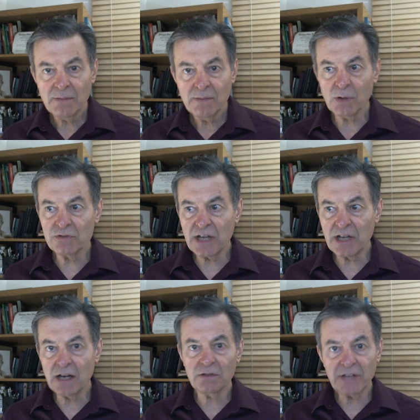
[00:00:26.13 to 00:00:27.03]

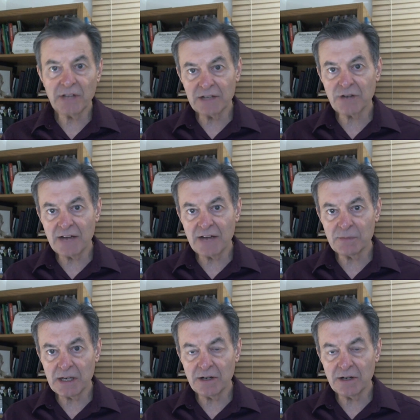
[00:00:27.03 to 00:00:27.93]
Moselle, thanks for having
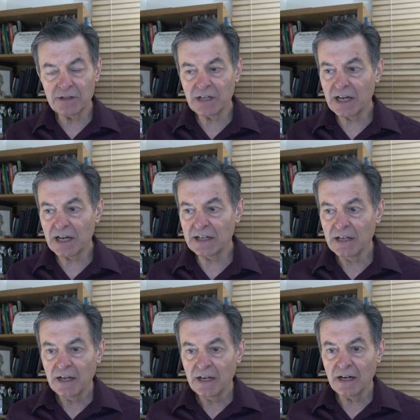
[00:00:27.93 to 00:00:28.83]
me here tonight.
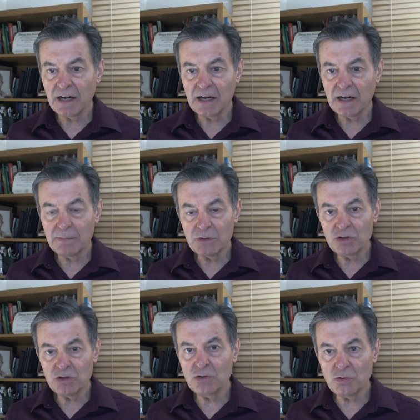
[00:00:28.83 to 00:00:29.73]

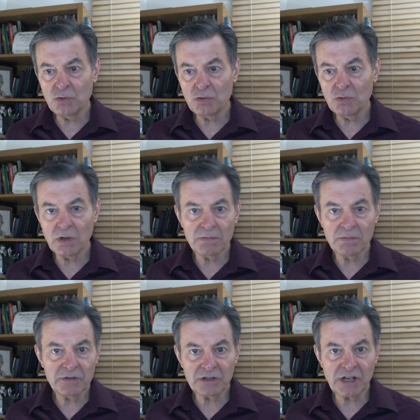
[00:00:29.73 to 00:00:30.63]
You
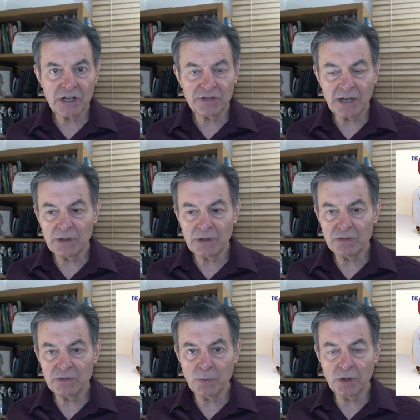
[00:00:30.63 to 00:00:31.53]
suggested I read this
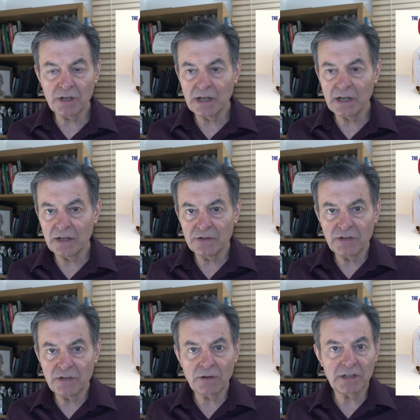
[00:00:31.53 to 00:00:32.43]
book, The
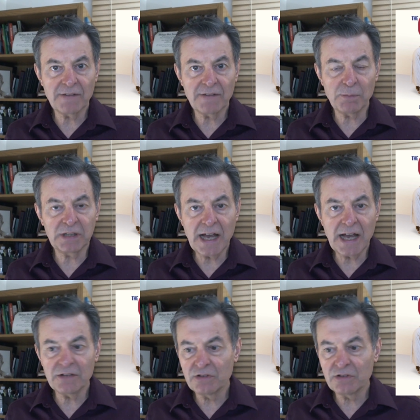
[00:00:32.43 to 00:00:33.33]
Secret Life of
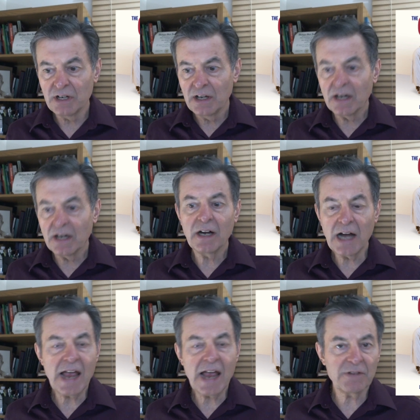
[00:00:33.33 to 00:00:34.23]
Plants.
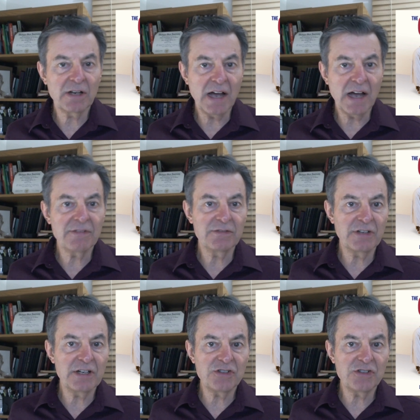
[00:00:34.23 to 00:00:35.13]
I haven't
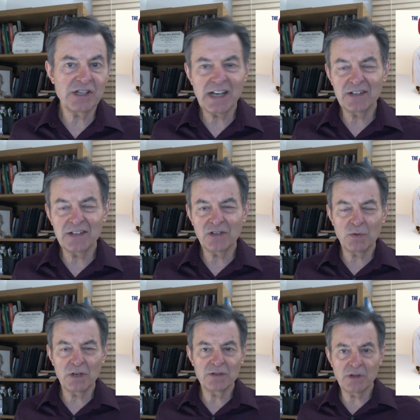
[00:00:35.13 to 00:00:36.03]
finished it yet, so I
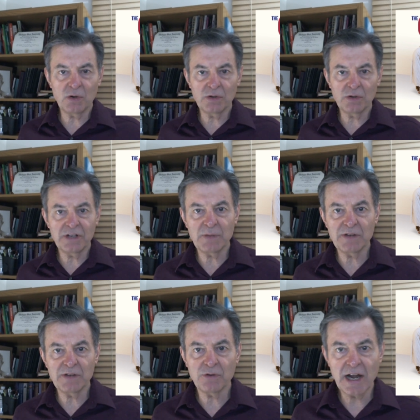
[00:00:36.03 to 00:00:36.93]
want to do the whole thing
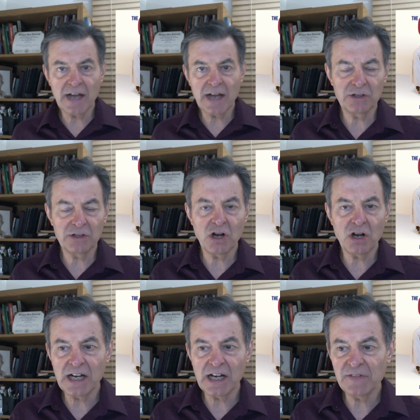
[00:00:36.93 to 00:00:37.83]
before I actually
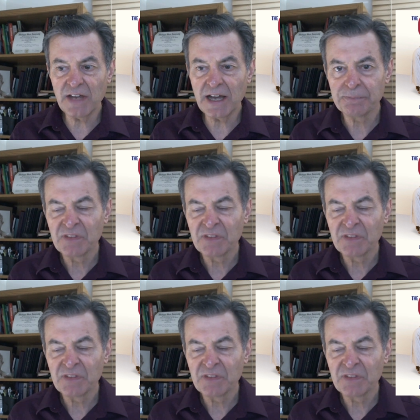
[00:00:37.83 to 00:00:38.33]
talk on that.